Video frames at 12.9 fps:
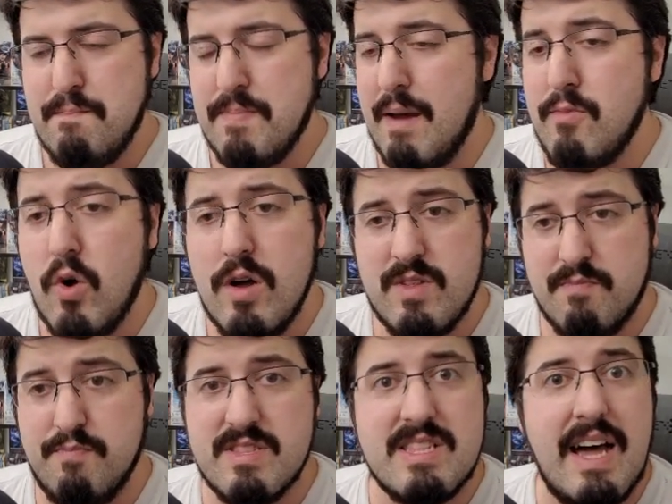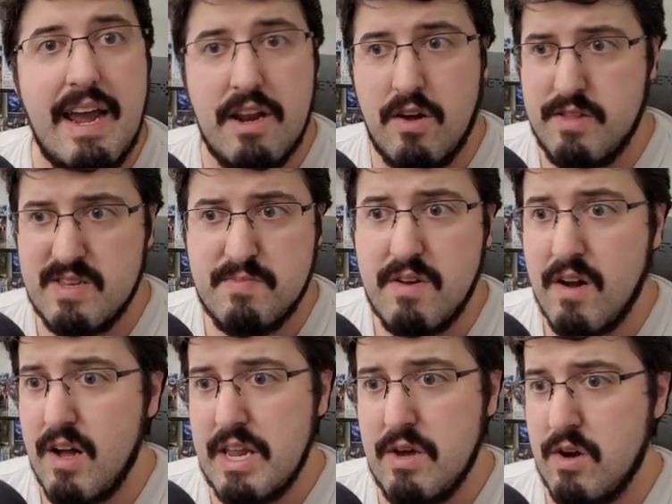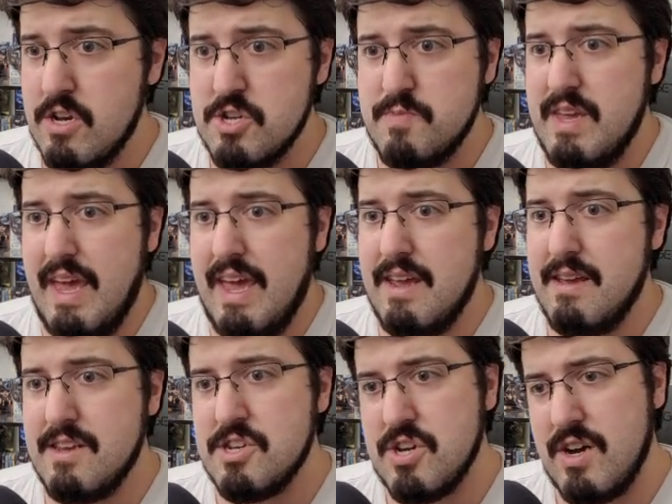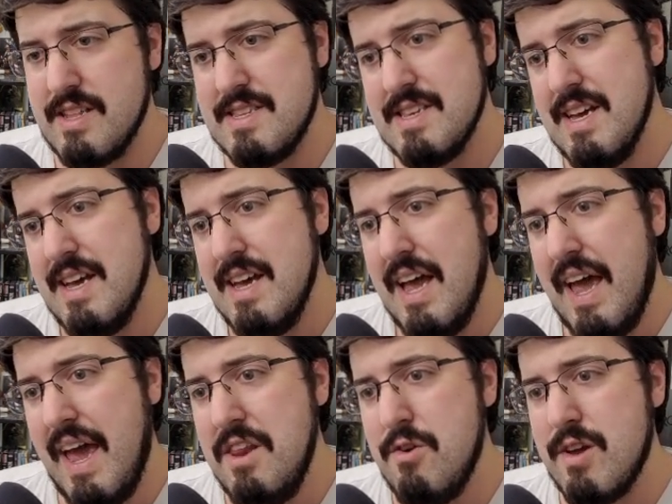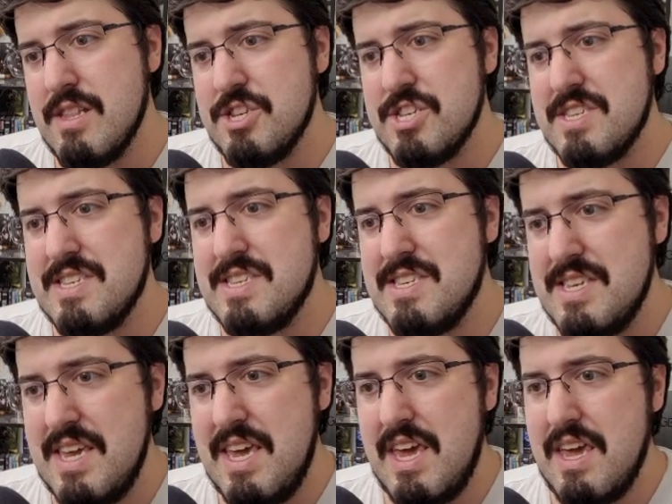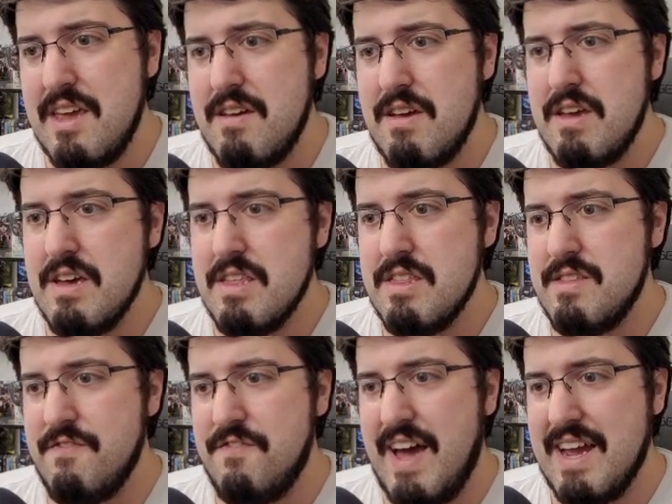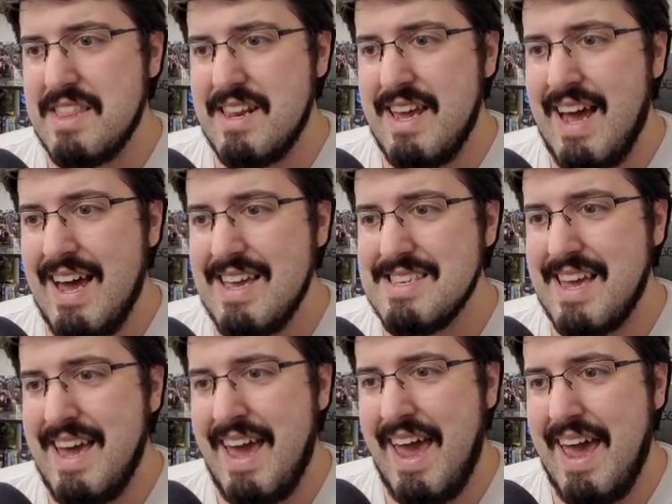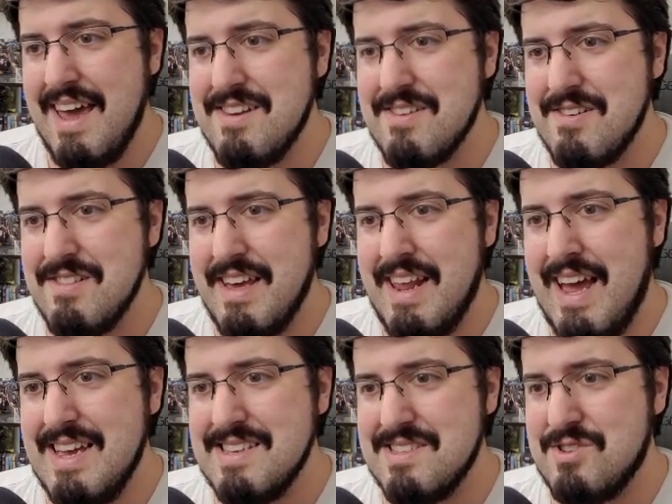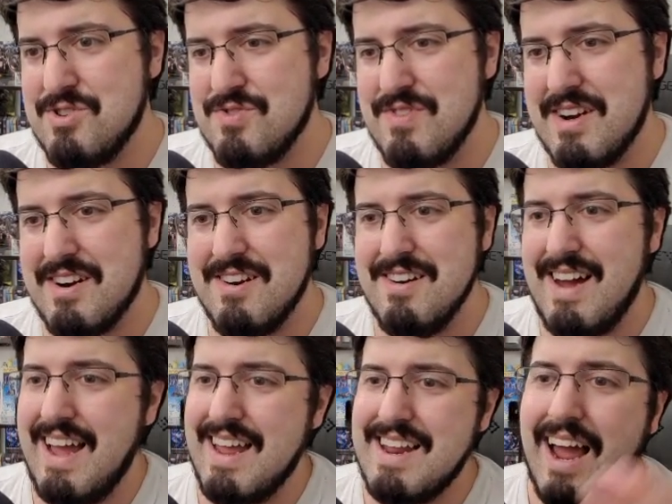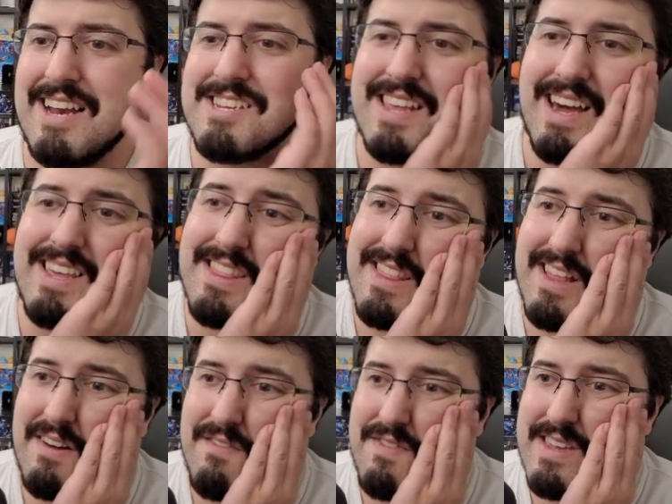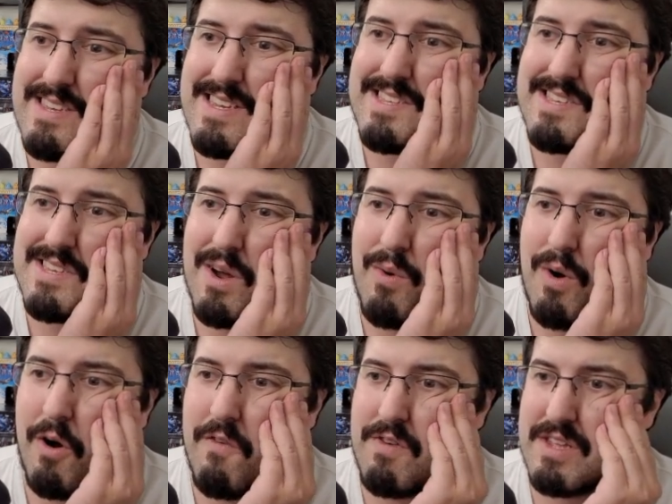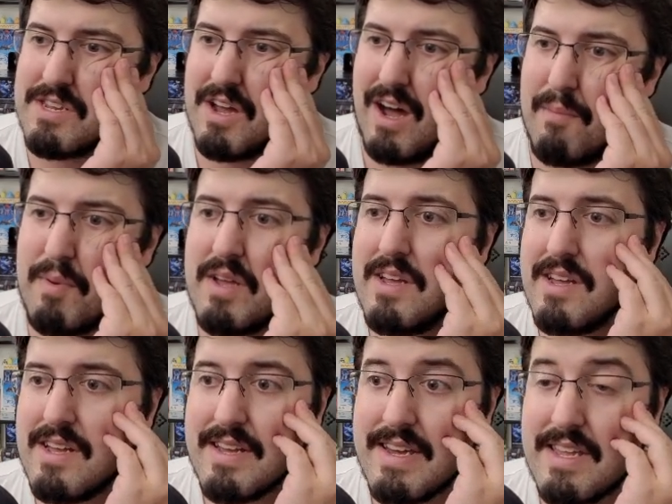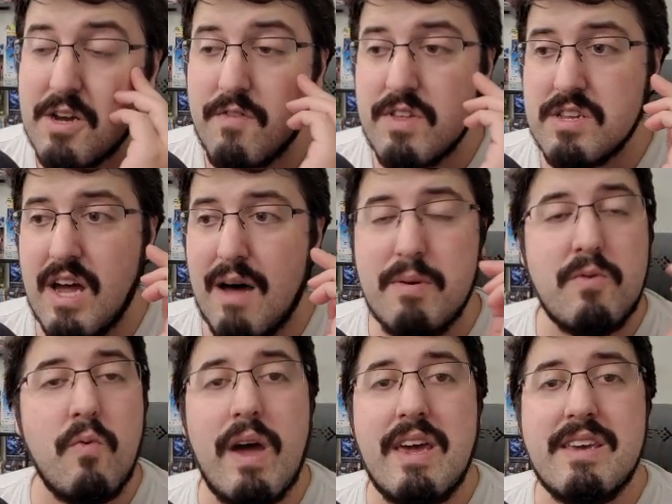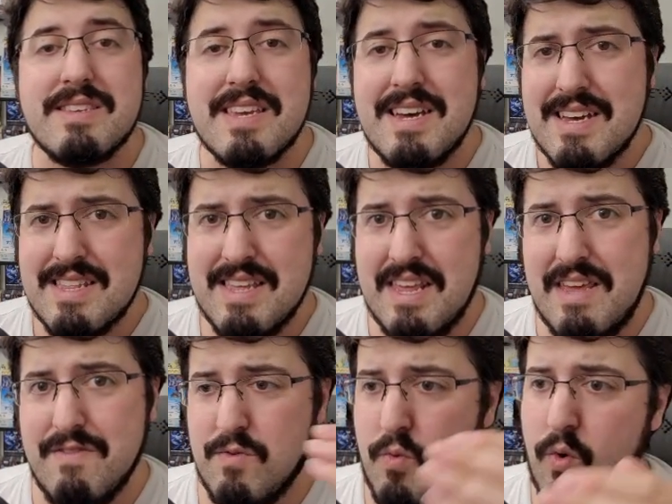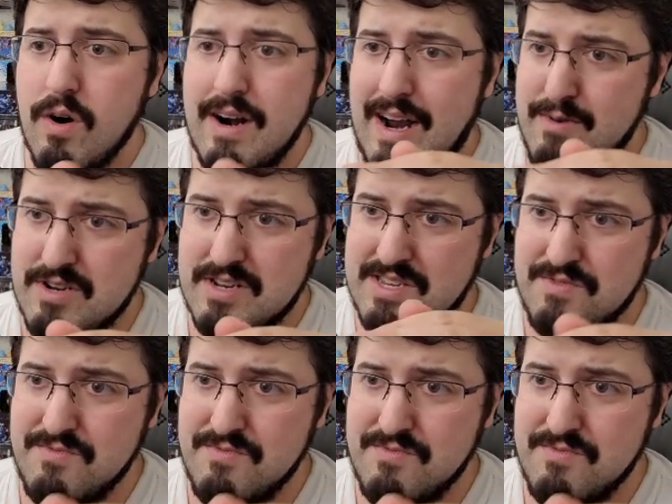I'm going with blade on this, but all I know, it could just be aim shots. And you can just see the fact that it has a handle, it has the trigger. I love this. It's so over the top. It's over the top in ways that even Warhammer doesn't